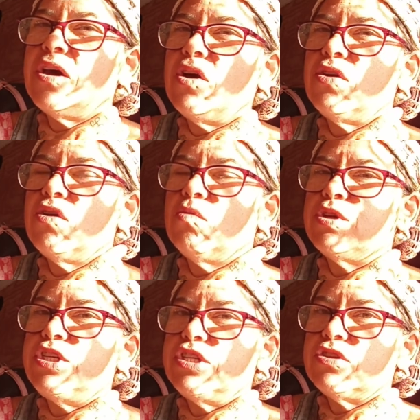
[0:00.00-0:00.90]
on her when
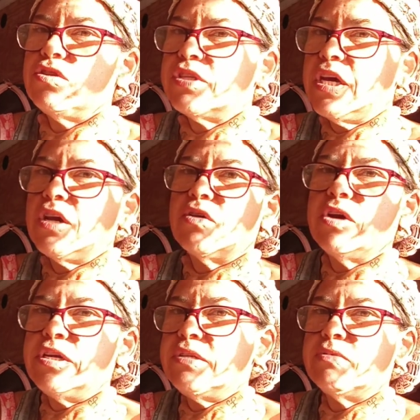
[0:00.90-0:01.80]
she starts getting
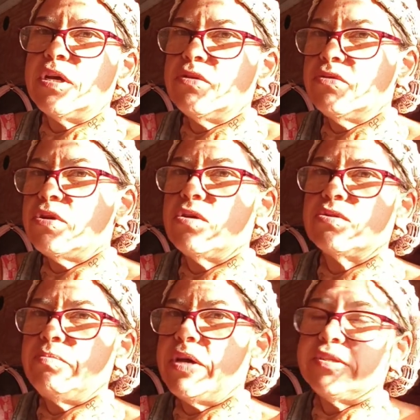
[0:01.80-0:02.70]
crazy when other
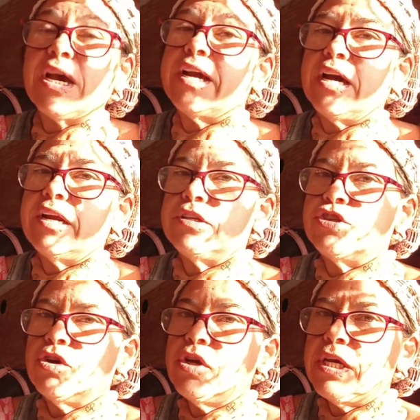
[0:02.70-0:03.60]
dogs are passing. I got to
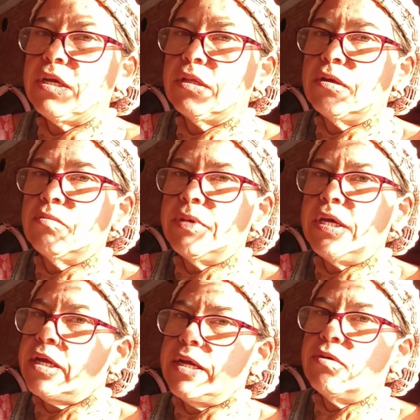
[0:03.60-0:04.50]
jerk it a little
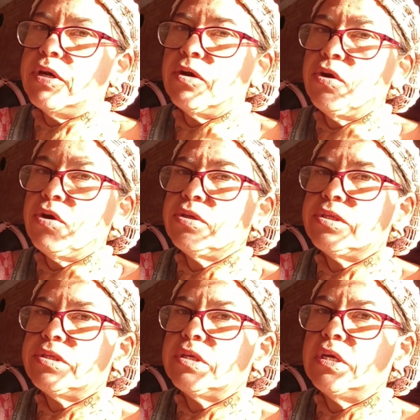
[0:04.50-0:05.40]
bit, and I know it
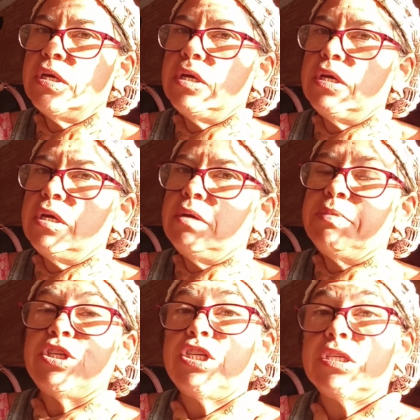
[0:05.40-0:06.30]
hurts.
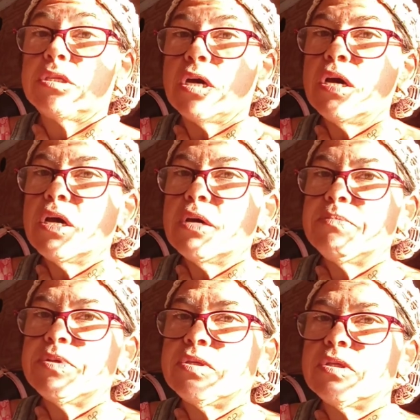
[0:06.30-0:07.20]
But she
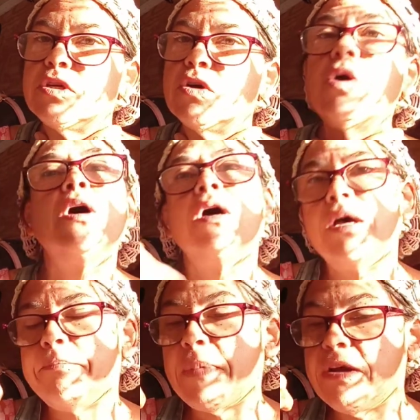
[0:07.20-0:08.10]
stops, you know.
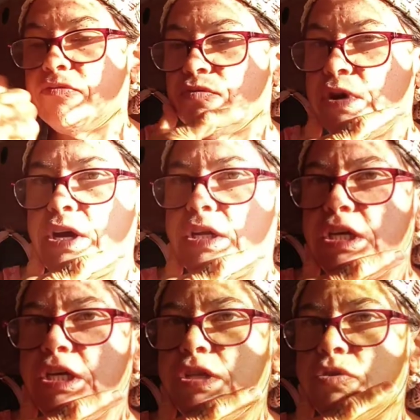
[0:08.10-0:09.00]
My friend,
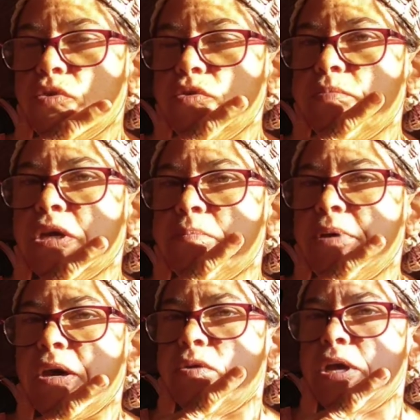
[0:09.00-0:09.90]
he told me
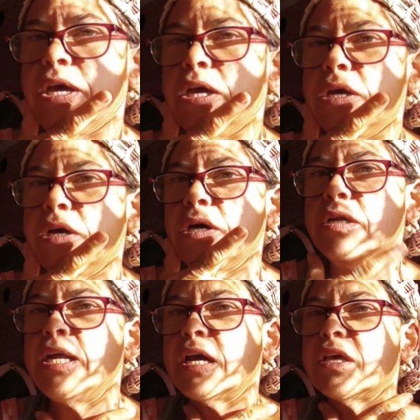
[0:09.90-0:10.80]
about a uh,
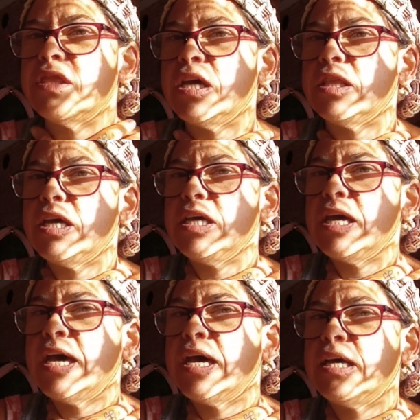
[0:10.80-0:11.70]
neck thing that he
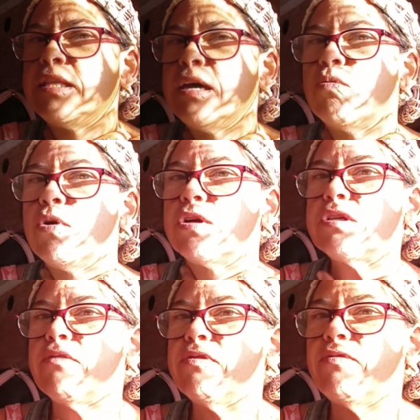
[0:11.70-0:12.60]
had that
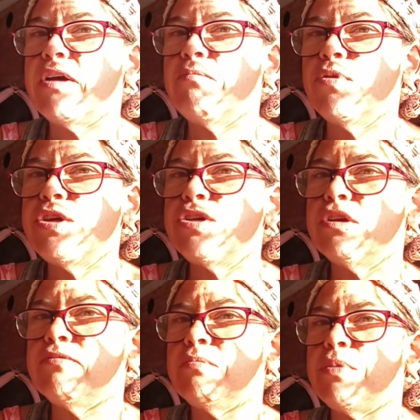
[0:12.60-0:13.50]
works off the vibration
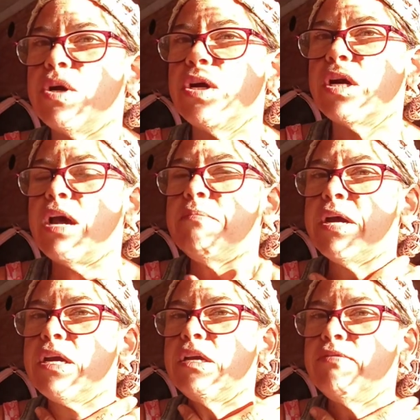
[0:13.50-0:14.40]
of the bark. I
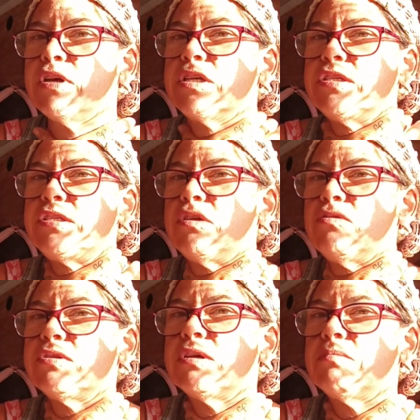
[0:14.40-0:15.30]
might even
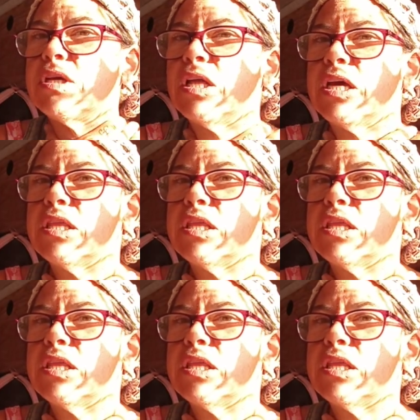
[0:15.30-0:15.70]
consider something like